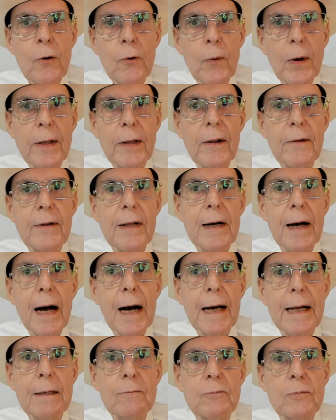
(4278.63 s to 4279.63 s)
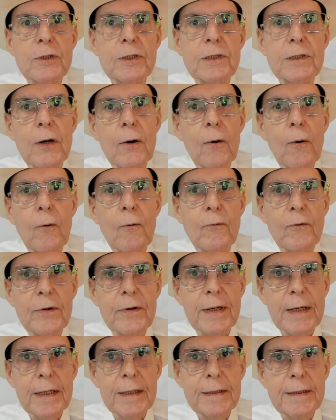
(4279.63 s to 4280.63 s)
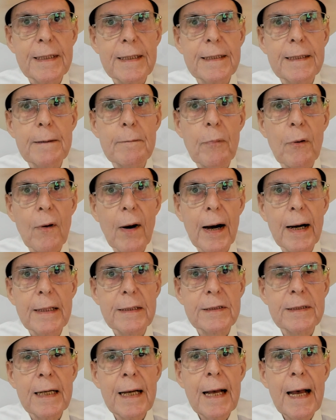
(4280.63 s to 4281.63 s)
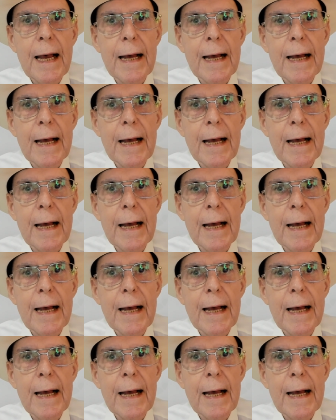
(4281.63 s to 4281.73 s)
whether the item was sold for the intended price